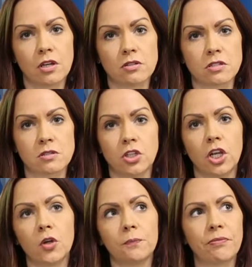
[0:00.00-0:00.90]
as you
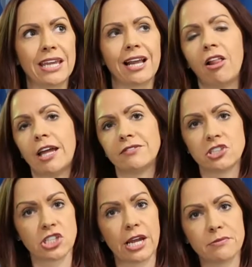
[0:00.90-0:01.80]
know inclined to
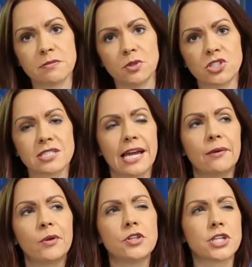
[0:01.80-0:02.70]
share as much as
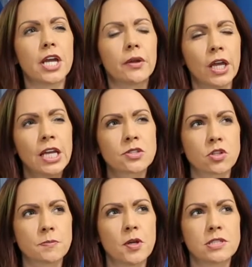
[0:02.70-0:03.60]
I will do. So
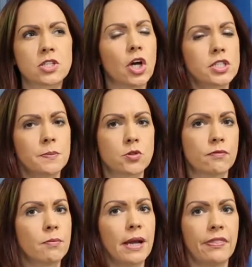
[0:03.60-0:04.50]
I suppose it's got to be
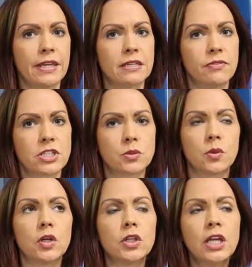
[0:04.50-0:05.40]
driven by the
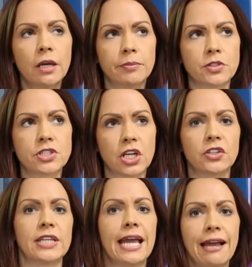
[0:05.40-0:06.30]
individual, but
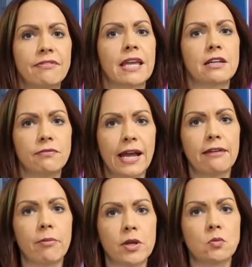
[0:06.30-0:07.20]
certainly having an
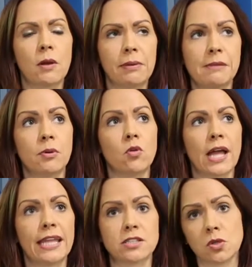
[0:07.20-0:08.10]
environment where people
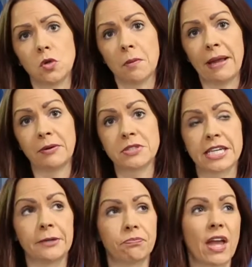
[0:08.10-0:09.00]
can talk about
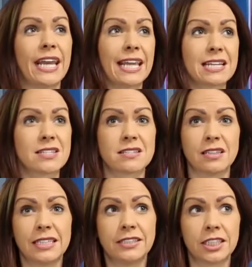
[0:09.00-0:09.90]
it. And I guess as a
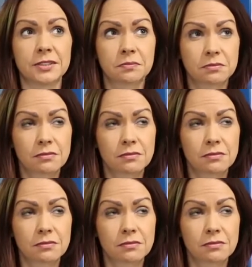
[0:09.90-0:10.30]
leader,